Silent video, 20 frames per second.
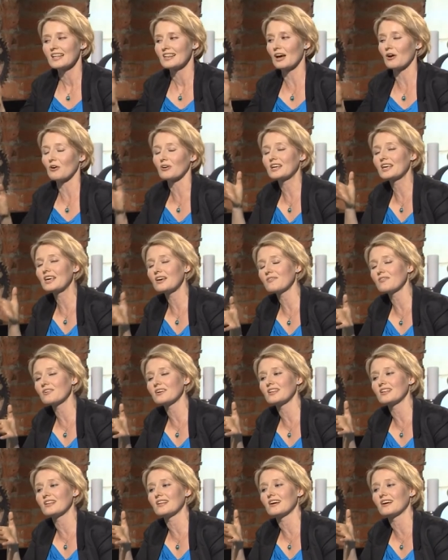Now,
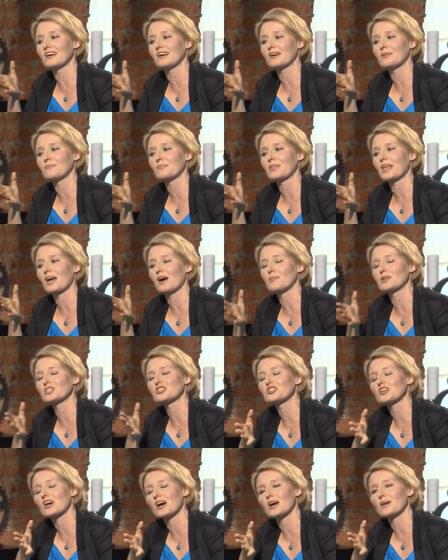given how
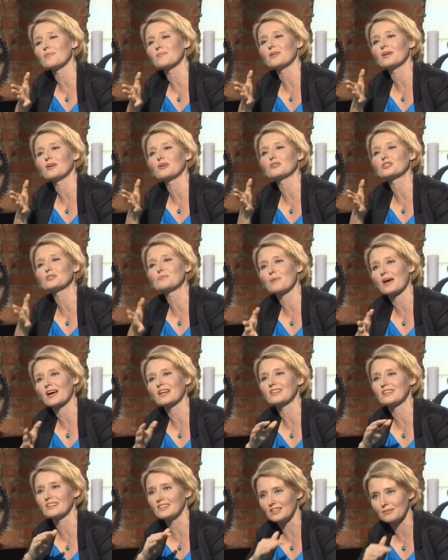much time you
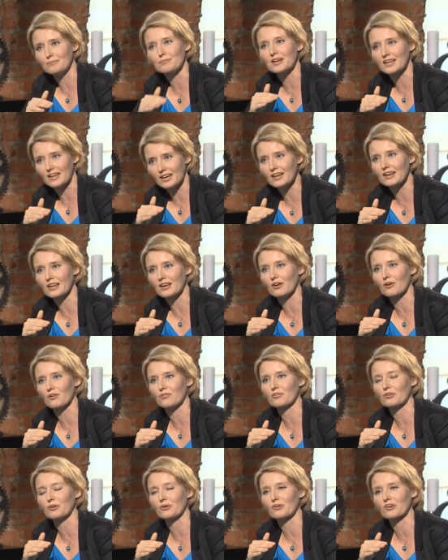spent in the beginning
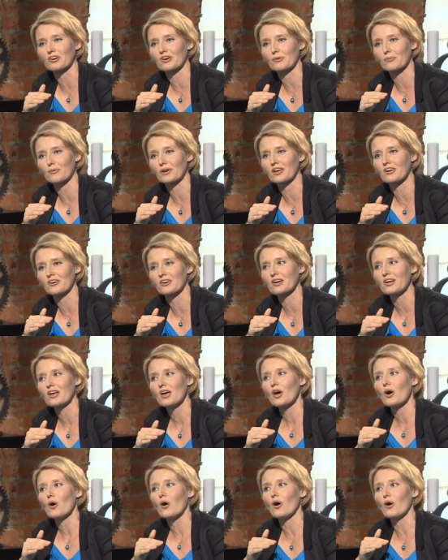of your career,
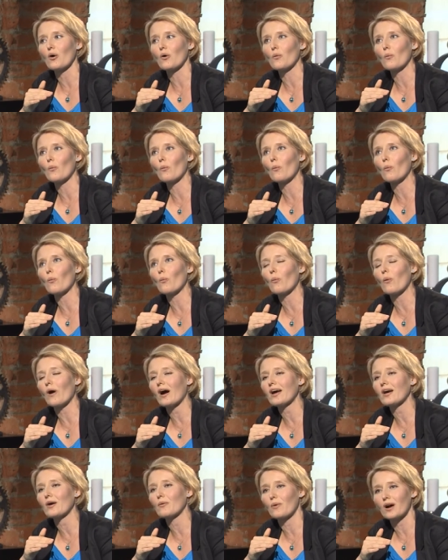
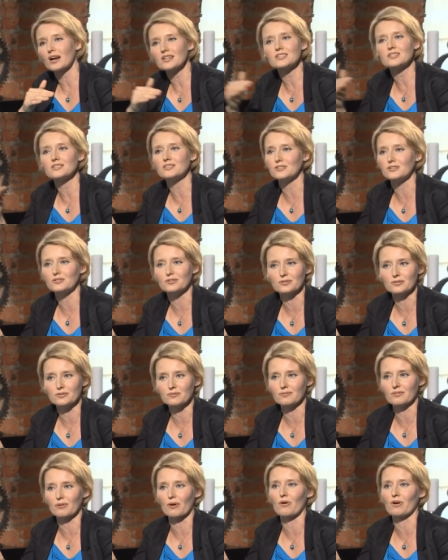why did
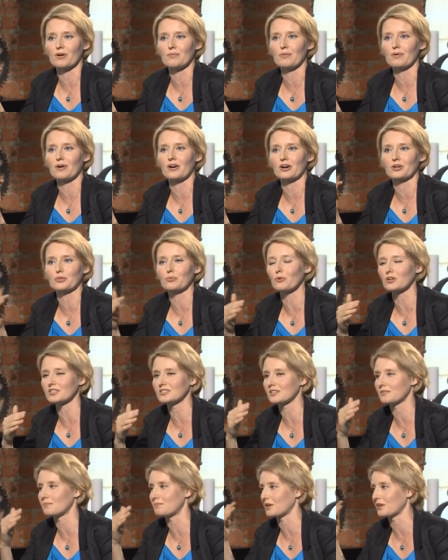you grow apart?
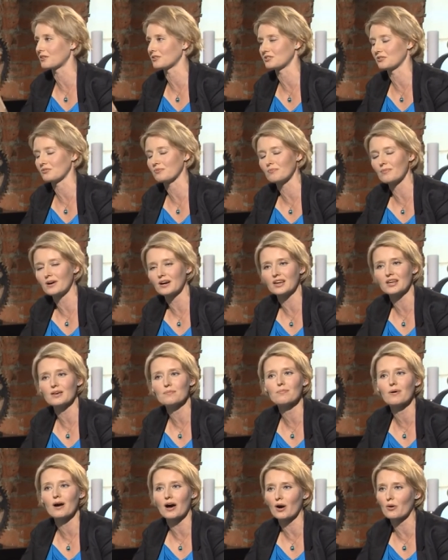Was it because of
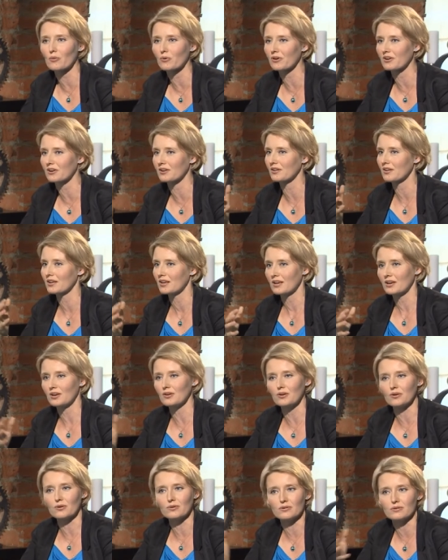money, power,
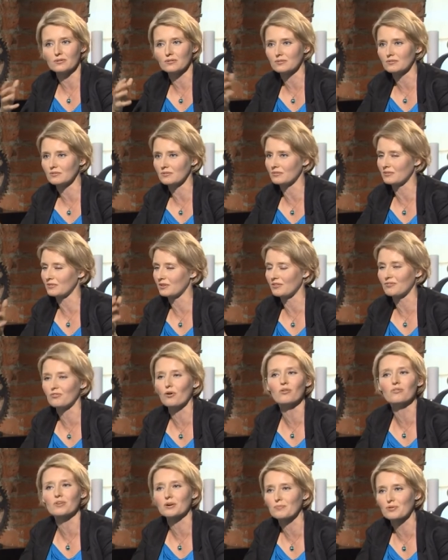
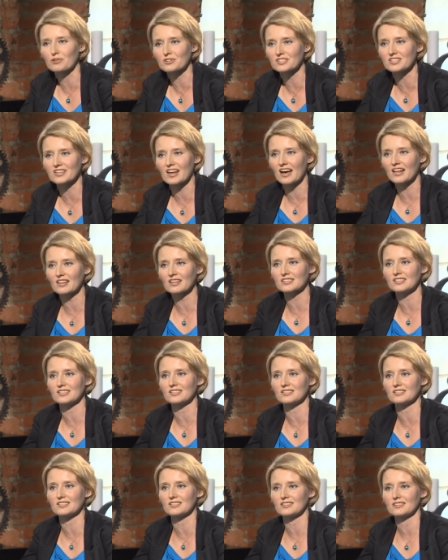evolving
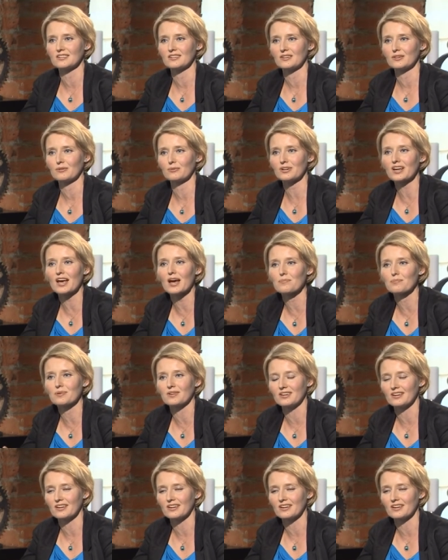personalities? What happened?